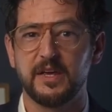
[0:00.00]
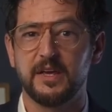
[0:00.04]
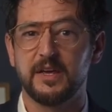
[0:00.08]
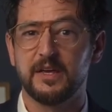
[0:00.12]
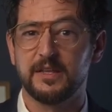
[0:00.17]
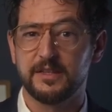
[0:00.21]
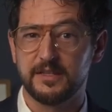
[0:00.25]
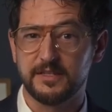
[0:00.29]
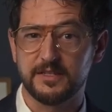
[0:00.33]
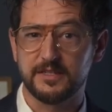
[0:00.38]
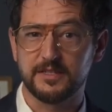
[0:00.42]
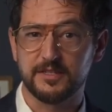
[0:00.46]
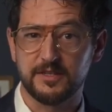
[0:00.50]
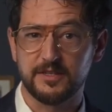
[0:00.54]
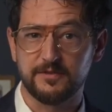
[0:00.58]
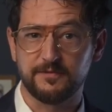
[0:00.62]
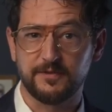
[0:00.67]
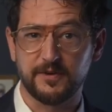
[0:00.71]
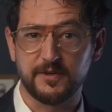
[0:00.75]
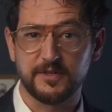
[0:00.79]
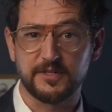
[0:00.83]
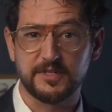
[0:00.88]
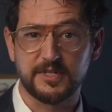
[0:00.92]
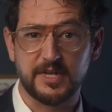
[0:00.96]
This is the
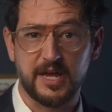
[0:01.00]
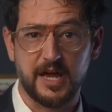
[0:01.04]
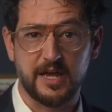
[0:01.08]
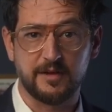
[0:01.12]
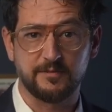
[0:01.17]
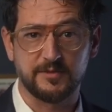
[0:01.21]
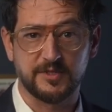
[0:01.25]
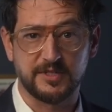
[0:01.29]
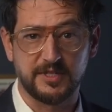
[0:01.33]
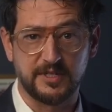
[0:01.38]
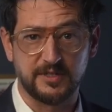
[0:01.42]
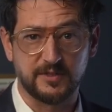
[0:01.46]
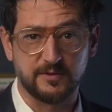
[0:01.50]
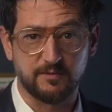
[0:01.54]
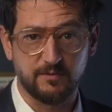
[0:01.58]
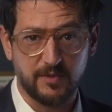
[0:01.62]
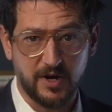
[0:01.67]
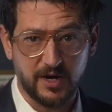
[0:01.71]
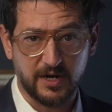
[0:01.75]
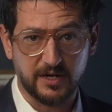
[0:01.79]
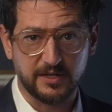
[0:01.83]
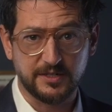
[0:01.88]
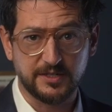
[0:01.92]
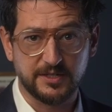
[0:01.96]
first time since
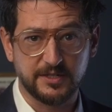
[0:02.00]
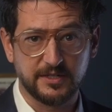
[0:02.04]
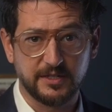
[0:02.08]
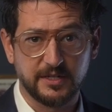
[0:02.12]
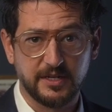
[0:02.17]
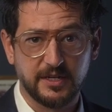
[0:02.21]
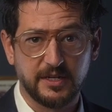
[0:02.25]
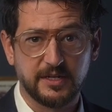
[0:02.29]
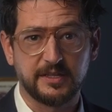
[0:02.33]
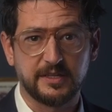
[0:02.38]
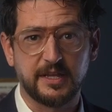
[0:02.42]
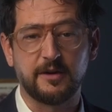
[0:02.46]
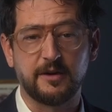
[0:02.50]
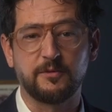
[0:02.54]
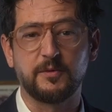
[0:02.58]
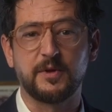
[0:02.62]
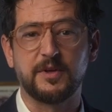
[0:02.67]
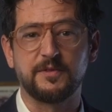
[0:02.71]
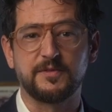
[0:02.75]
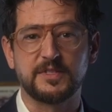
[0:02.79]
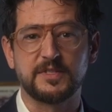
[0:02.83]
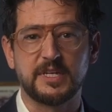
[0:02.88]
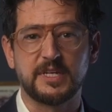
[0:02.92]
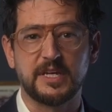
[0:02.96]
March that we have
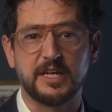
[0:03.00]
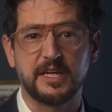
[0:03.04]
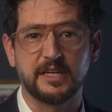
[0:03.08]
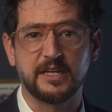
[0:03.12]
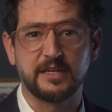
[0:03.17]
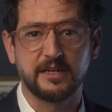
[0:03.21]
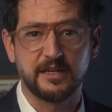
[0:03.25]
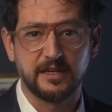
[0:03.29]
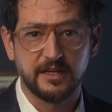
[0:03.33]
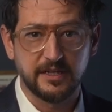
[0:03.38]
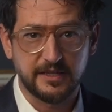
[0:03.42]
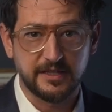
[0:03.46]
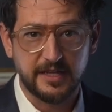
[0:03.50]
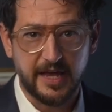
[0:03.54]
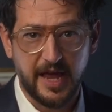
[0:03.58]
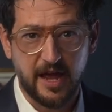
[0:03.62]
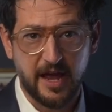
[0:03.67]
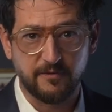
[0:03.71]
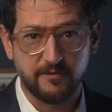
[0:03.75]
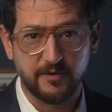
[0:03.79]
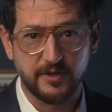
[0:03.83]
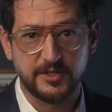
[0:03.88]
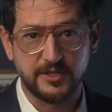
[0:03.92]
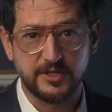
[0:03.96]
seen the
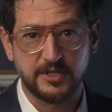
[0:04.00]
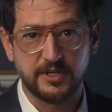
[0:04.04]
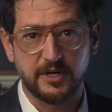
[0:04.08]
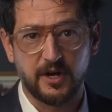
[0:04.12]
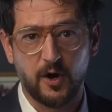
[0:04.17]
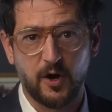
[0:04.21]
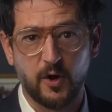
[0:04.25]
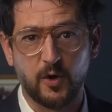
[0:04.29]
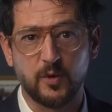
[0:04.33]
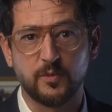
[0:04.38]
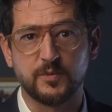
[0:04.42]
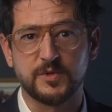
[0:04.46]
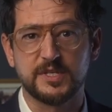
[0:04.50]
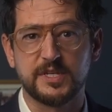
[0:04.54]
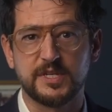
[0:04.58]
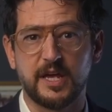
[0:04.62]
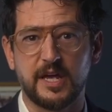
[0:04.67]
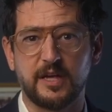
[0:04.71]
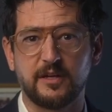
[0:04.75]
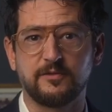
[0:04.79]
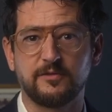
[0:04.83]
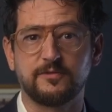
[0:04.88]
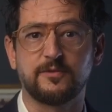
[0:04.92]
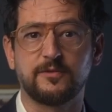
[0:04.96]
average home
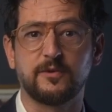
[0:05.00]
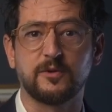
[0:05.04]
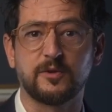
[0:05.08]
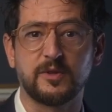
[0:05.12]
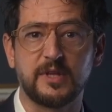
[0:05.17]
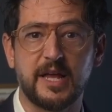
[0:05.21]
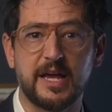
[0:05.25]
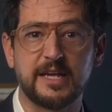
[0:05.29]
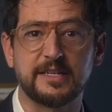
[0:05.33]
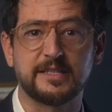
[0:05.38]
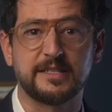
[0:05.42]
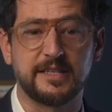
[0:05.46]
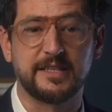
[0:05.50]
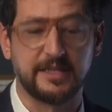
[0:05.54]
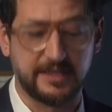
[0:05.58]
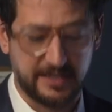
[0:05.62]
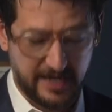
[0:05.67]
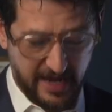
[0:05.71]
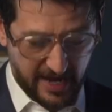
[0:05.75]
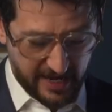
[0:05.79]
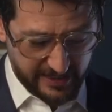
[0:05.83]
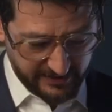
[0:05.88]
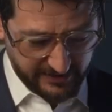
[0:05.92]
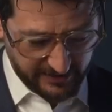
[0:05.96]
sell for less than the
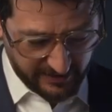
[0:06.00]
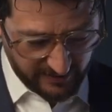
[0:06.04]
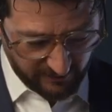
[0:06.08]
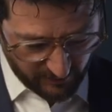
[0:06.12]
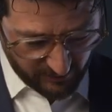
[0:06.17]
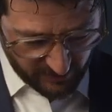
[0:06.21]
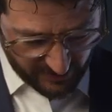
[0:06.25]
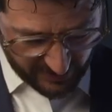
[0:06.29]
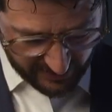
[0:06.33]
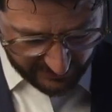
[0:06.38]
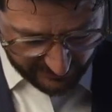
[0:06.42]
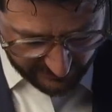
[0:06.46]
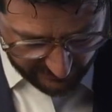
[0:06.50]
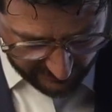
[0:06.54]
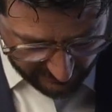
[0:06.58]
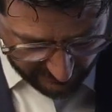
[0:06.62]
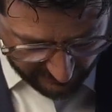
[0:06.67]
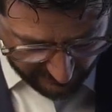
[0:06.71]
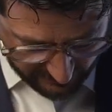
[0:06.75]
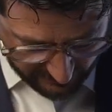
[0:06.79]
asking price.